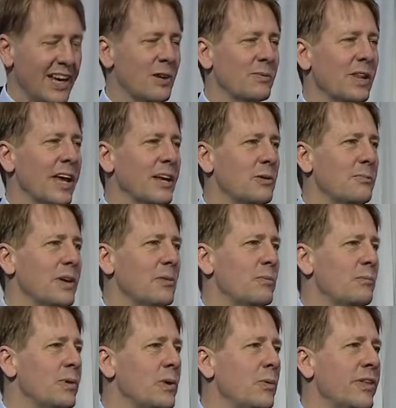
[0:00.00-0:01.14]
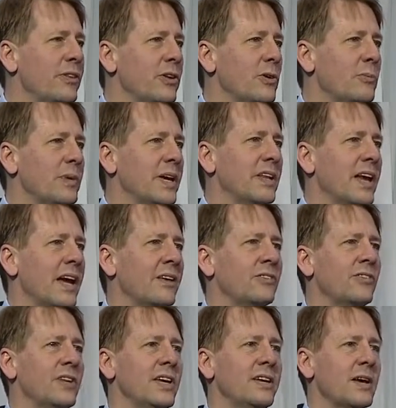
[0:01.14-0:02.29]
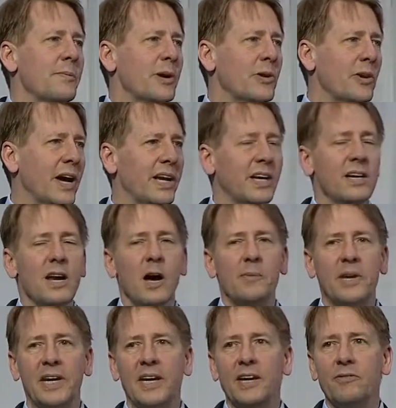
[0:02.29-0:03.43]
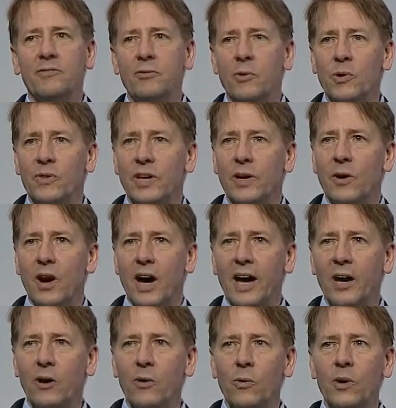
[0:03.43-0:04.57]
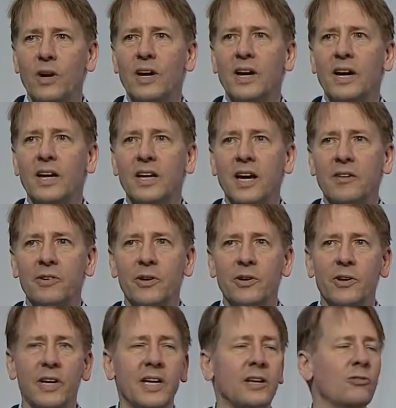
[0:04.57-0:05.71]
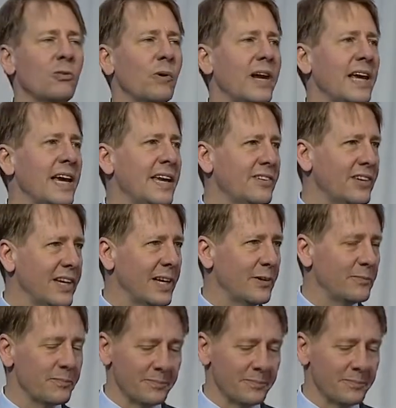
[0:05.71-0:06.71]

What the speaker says: And I'm glad to be with you as the Democratic nominee for the Ohio governor in 2018.